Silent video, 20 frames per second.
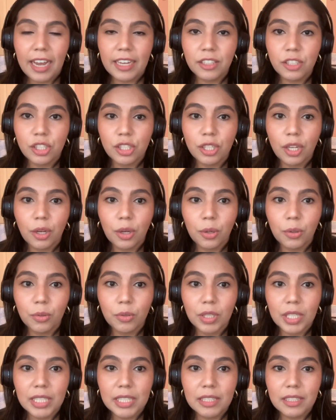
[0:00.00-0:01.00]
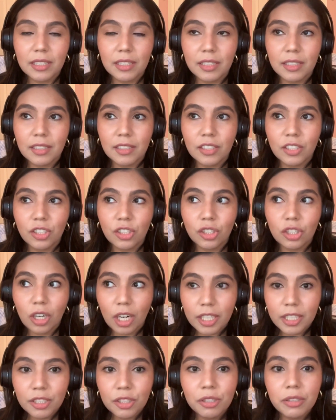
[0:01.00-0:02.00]
And so
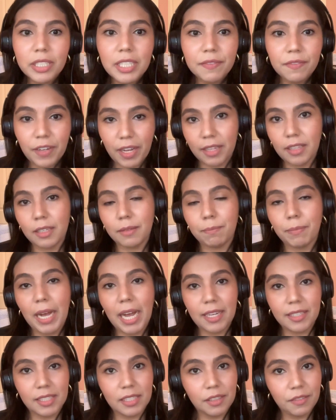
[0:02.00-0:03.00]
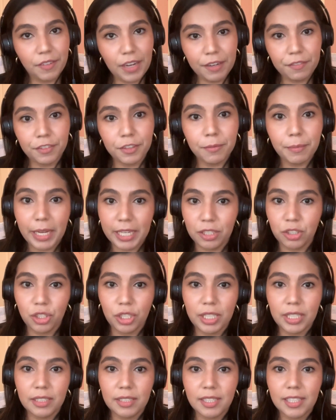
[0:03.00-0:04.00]
start to develop positive
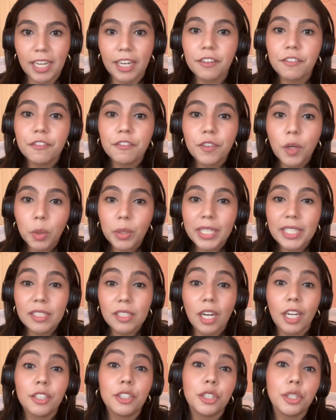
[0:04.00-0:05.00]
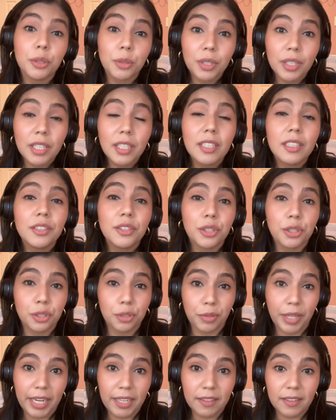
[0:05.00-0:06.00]
affirmations that focus on your
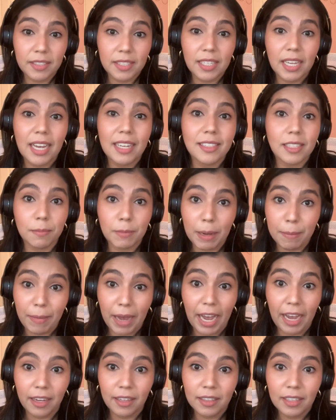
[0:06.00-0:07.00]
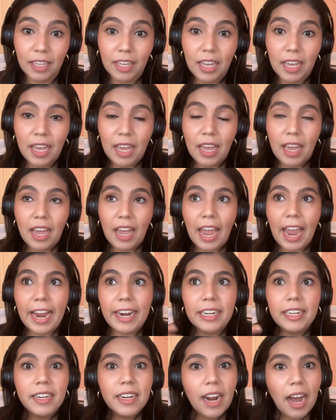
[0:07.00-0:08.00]
strengths as a mama.
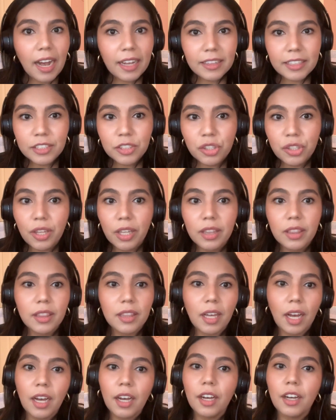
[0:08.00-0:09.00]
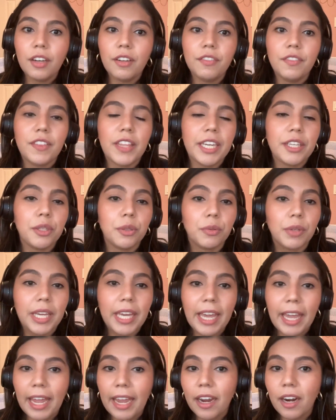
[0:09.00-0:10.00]
Acknowledge the love that you
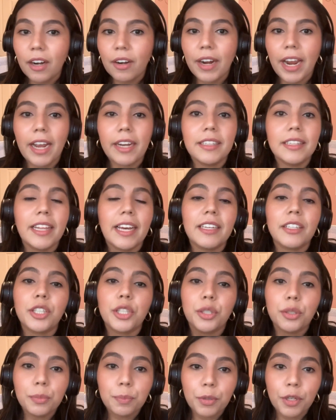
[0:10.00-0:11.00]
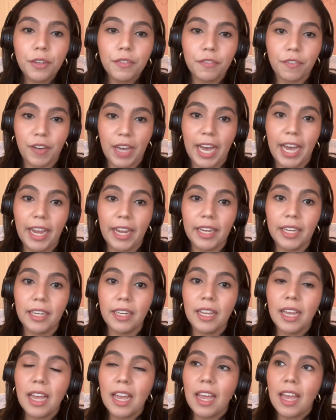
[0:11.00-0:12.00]
care and that you
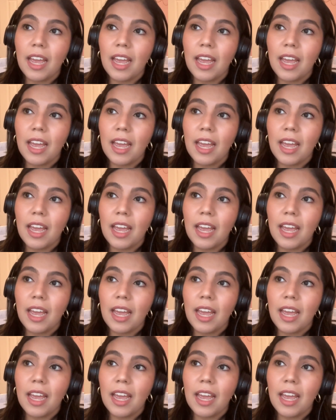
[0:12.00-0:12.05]
provide,